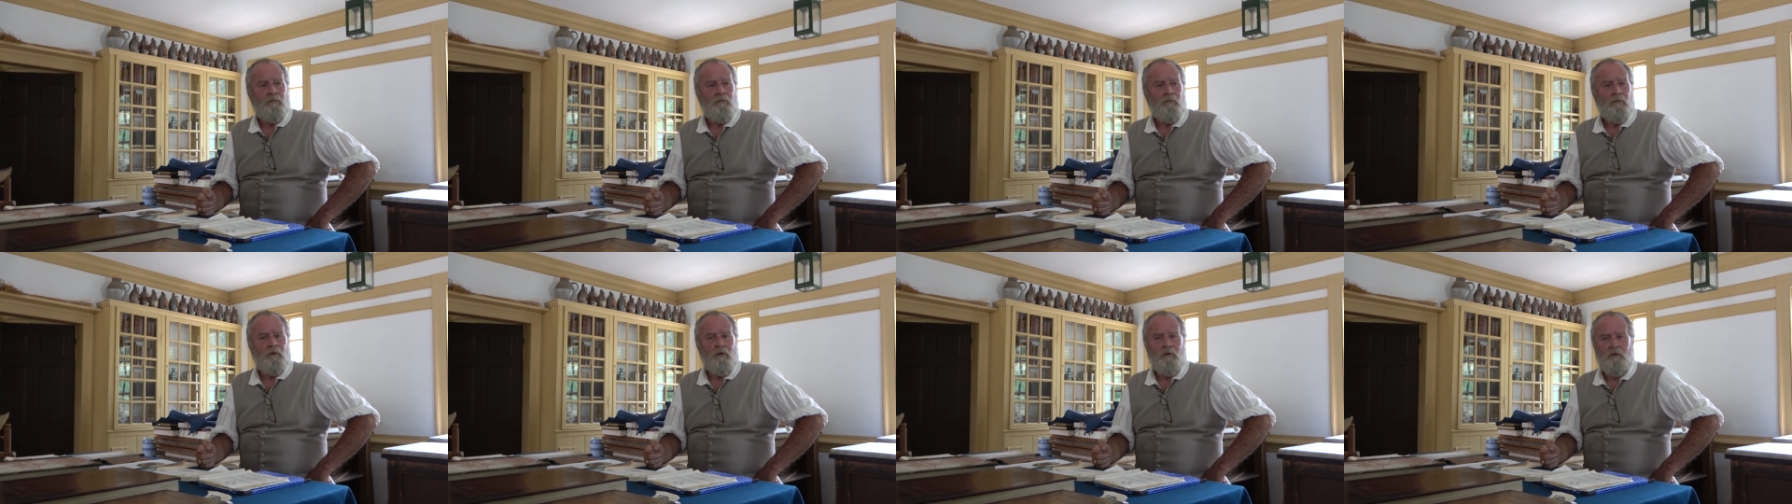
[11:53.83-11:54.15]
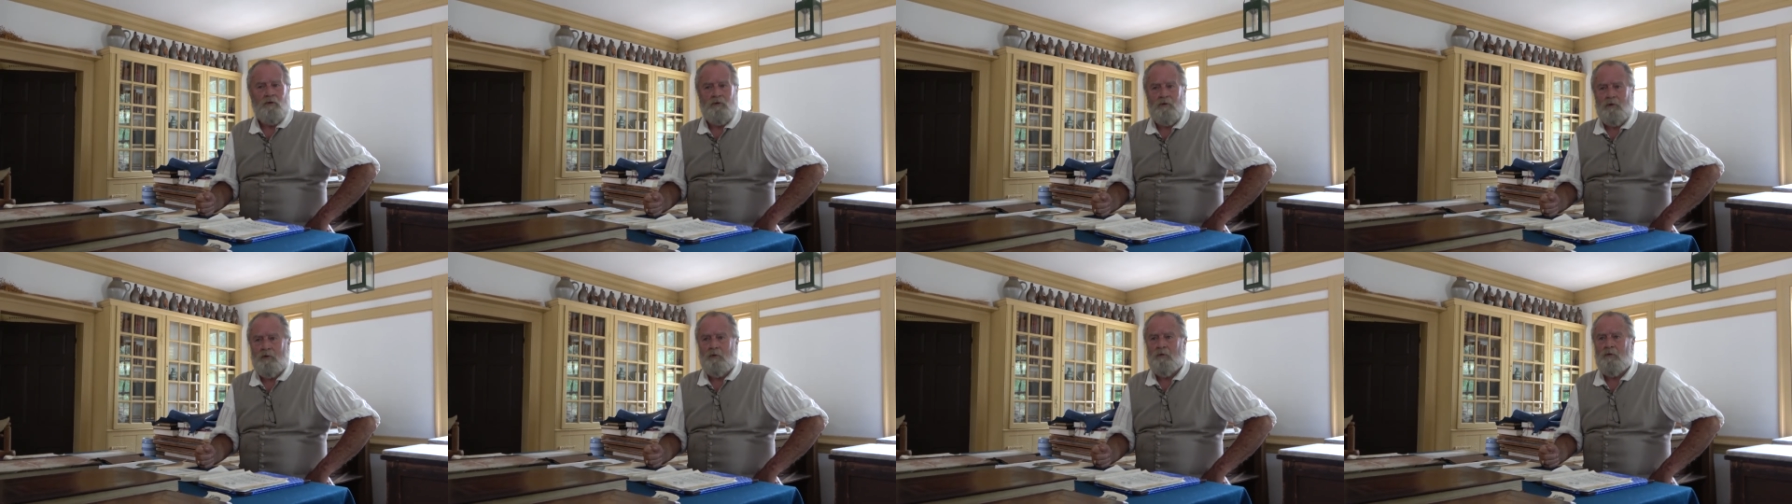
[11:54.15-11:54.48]
We're going
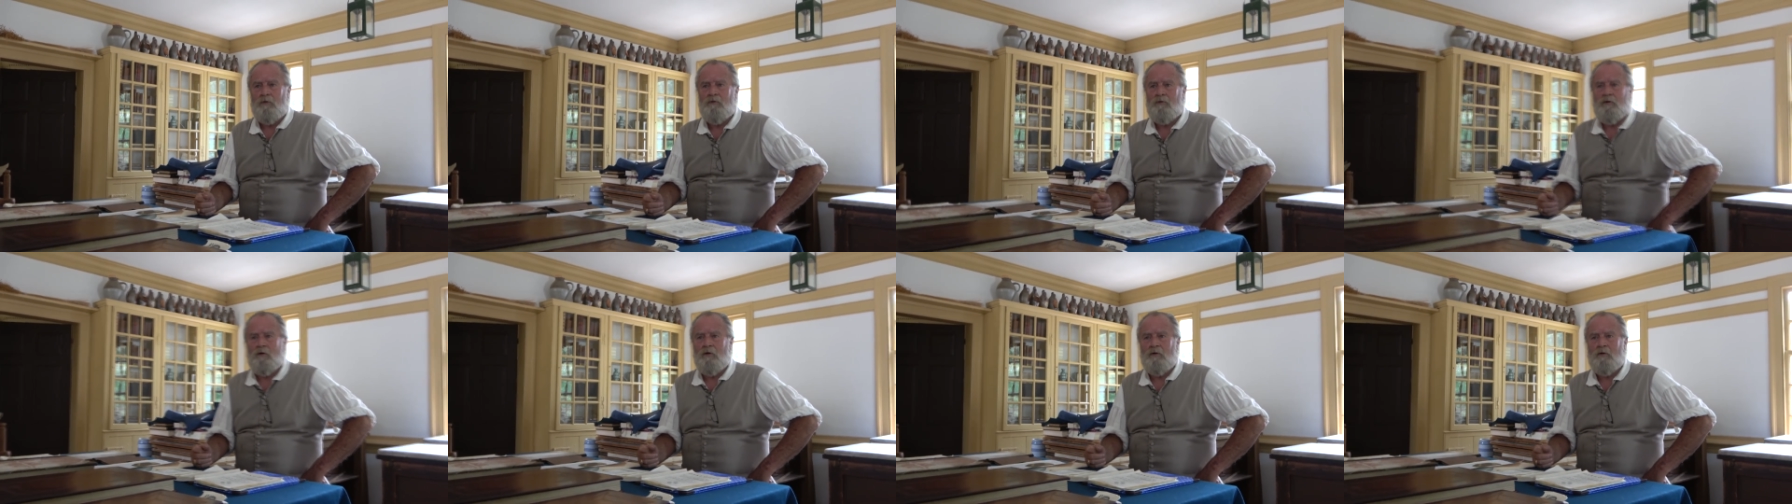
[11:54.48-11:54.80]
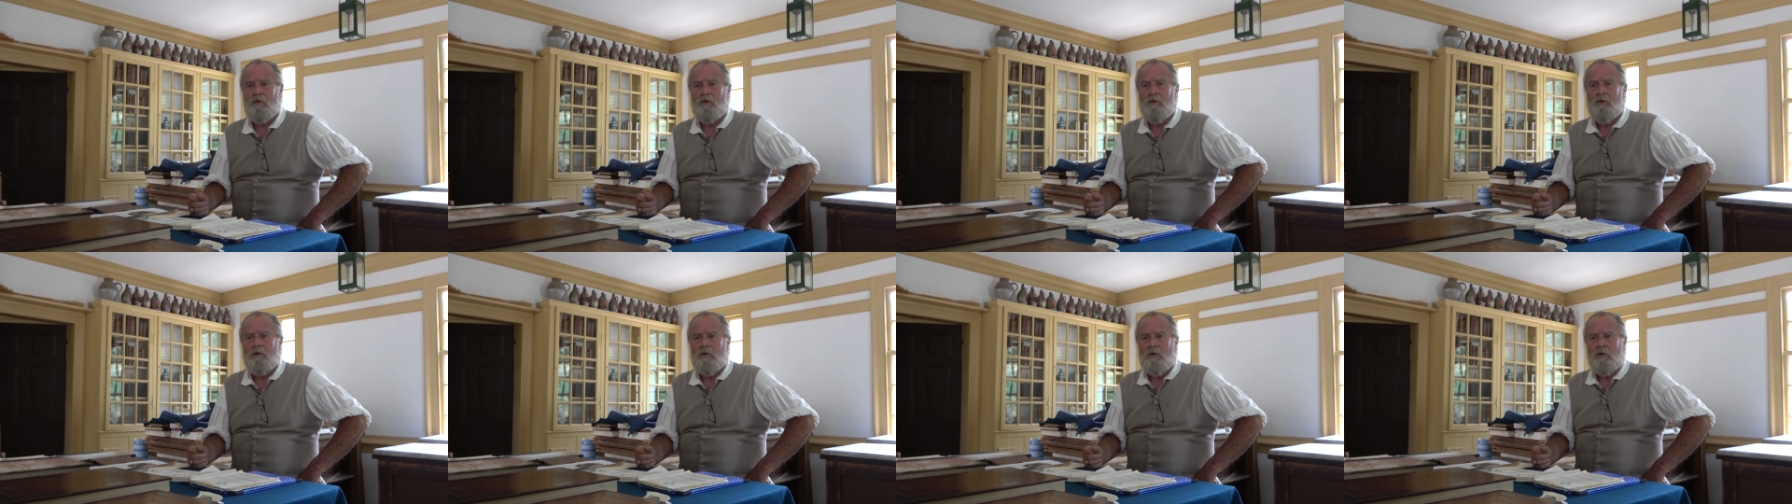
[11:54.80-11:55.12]
to stick with junk,
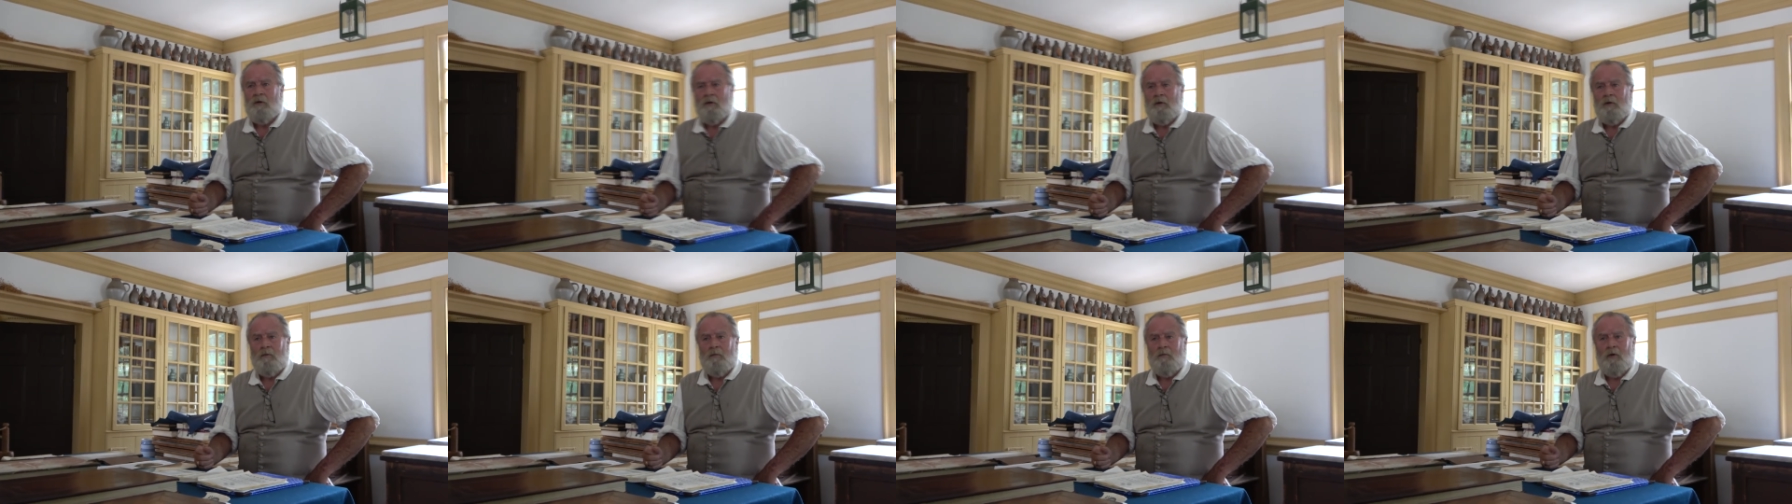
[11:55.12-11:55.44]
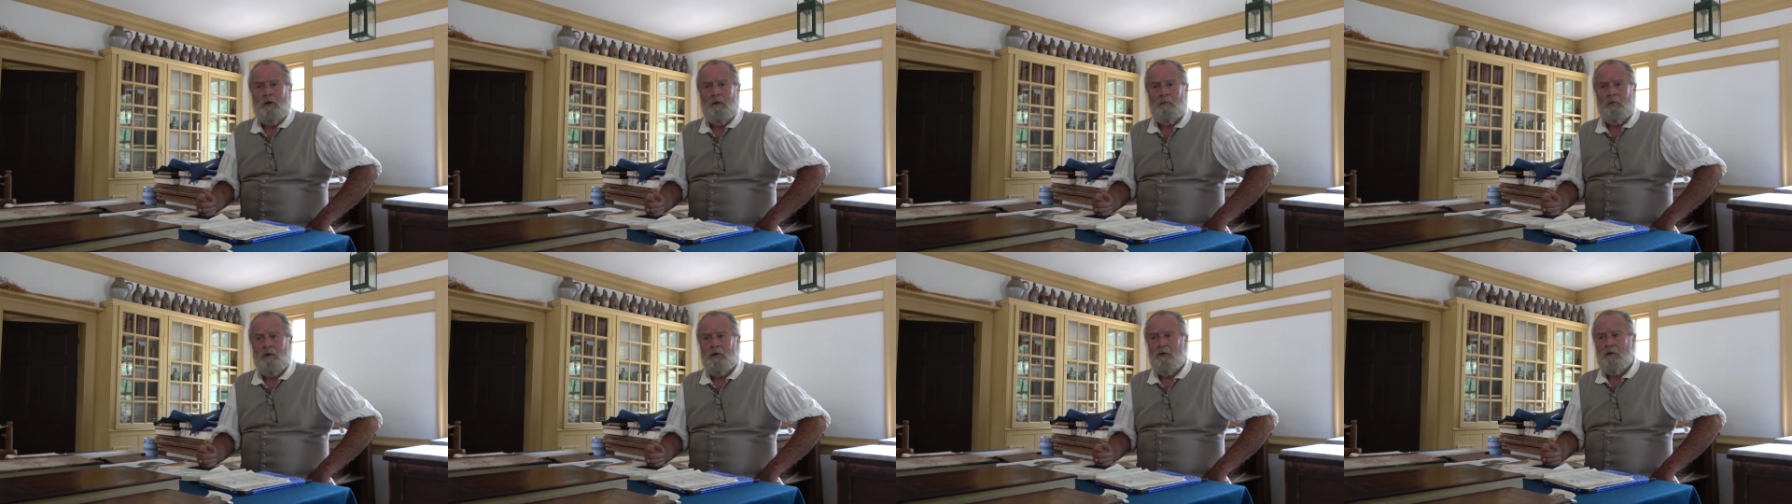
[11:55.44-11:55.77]

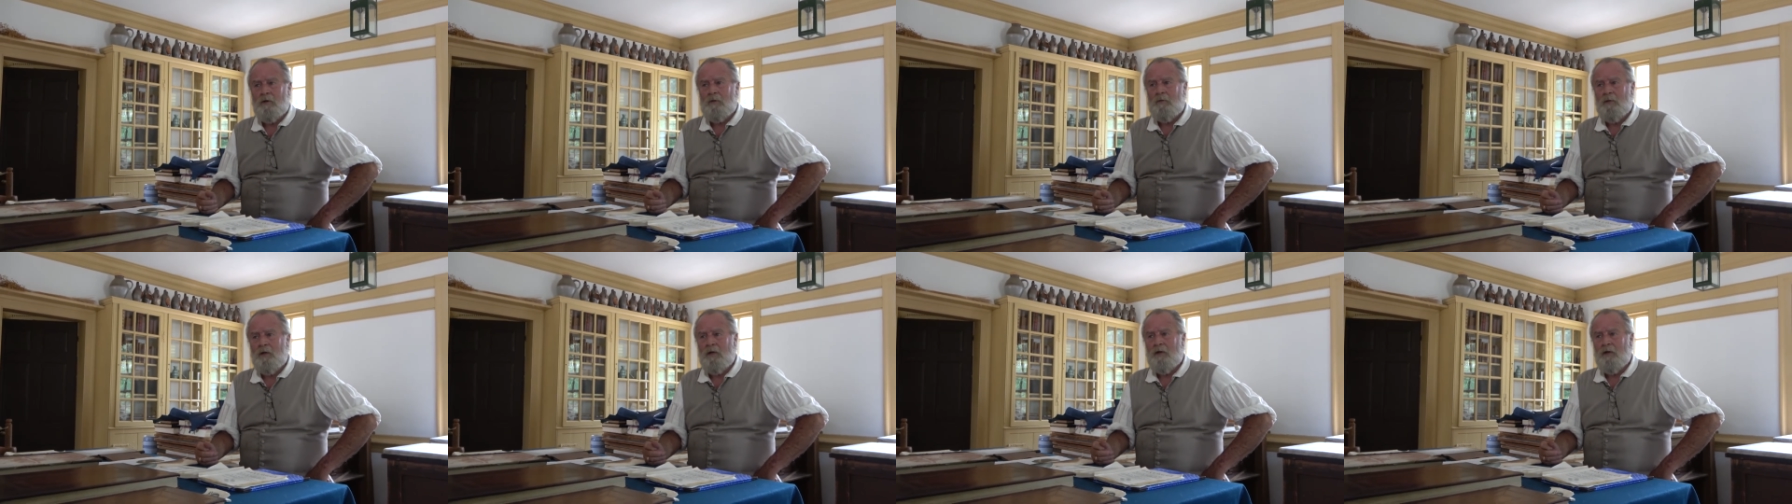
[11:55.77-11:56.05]
primarily